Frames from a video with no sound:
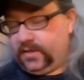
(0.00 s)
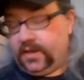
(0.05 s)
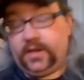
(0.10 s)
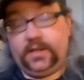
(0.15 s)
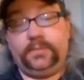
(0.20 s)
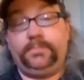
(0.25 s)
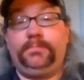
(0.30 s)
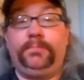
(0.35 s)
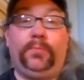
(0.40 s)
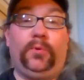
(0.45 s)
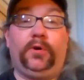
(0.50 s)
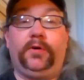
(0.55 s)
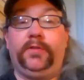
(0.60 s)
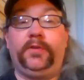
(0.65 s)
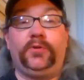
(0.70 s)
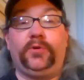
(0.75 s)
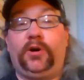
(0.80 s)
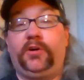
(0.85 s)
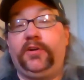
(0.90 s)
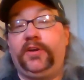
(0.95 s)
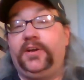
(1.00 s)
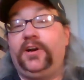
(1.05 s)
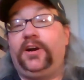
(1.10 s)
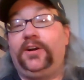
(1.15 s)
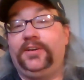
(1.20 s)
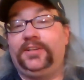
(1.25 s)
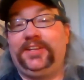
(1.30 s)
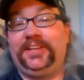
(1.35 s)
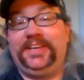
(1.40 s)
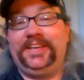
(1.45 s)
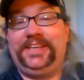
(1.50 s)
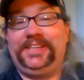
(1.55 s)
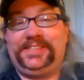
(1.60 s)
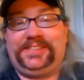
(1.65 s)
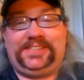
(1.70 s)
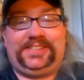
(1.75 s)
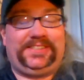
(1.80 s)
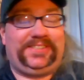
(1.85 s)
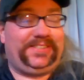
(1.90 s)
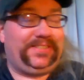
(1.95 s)
any more than you already are, at
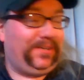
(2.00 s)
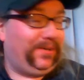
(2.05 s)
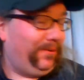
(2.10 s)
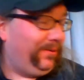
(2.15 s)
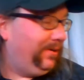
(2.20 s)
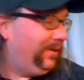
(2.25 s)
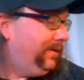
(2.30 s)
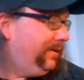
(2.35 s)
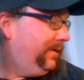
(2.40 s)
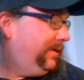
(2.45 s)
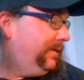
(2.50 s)
least. So,